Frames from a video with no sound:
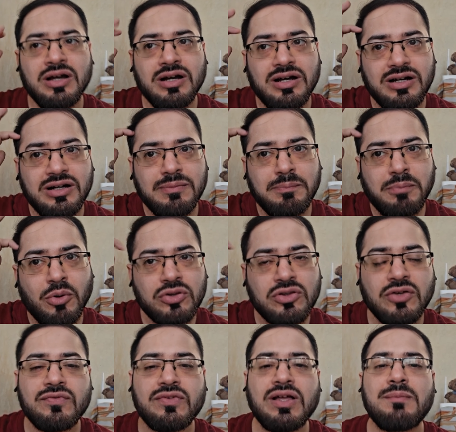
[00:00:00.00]
uh, both
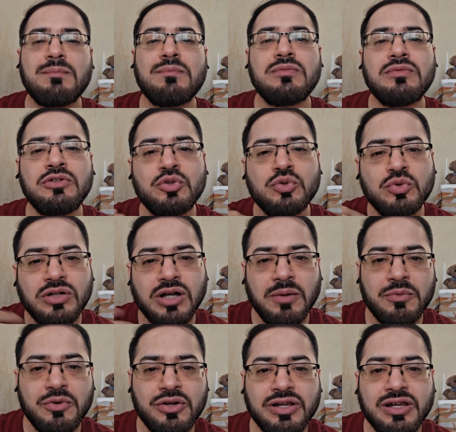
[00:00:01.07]
of them do
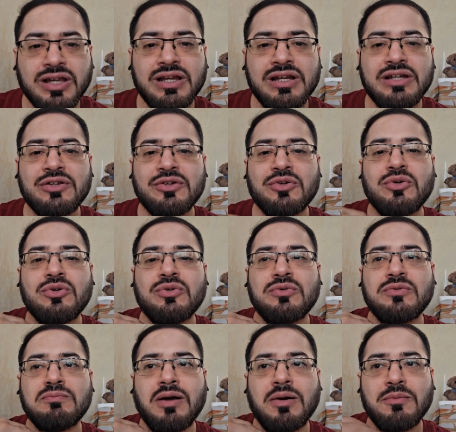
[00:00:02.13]
communicate appreciate you know
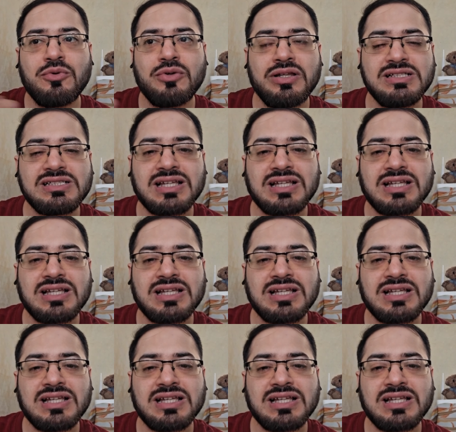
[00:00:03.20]
Mammootty's